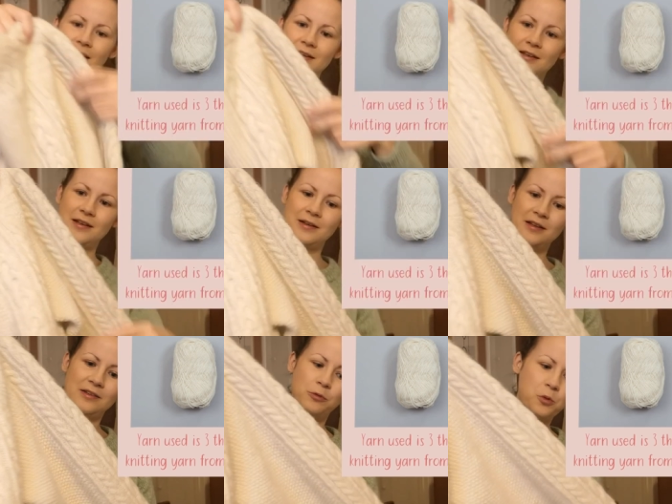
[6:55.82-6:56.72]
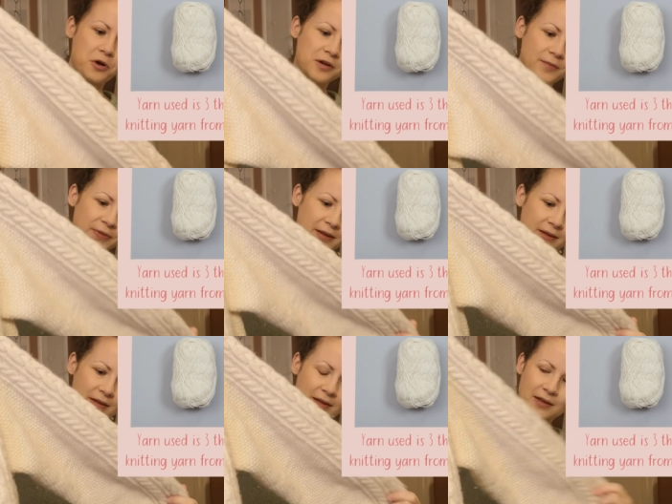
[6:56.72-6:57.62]
like a little worn.
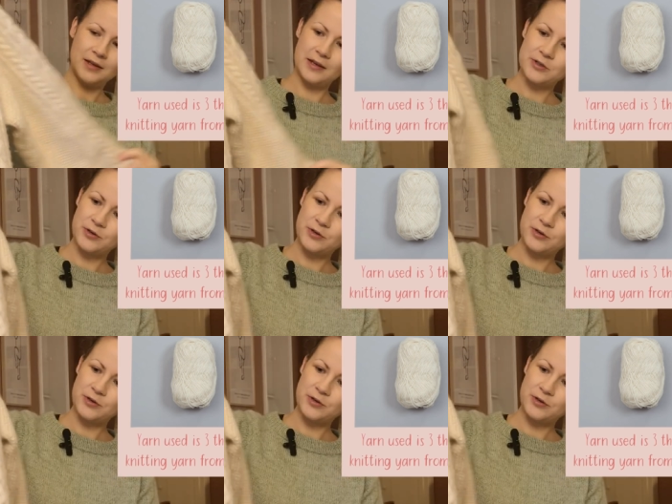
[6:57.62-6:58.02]
I